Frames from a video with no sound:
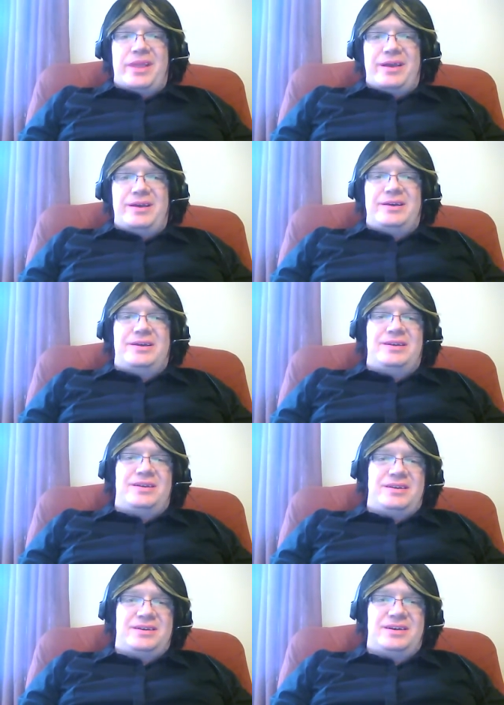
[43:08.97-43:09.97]
And
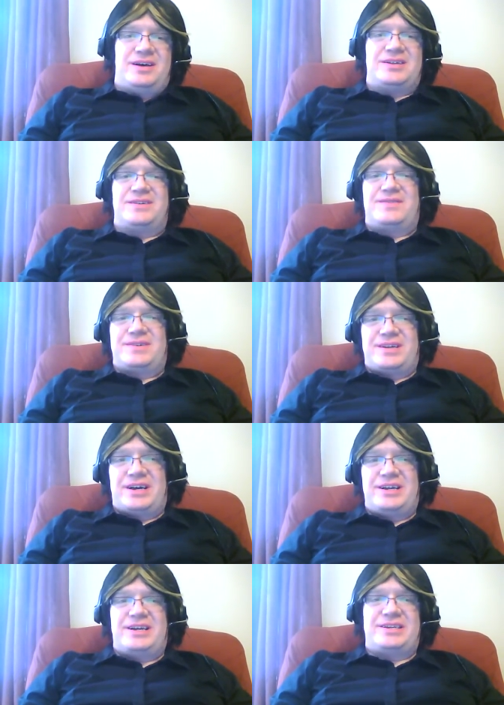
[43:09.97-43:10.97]
also for
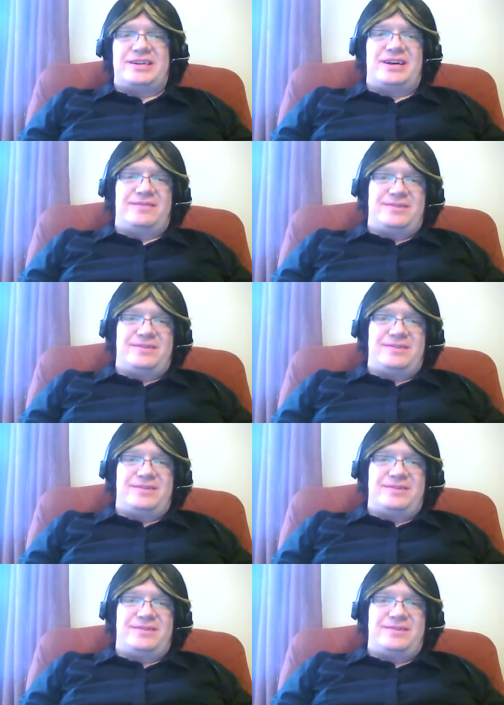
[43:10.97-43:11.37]
Sai, yes, I have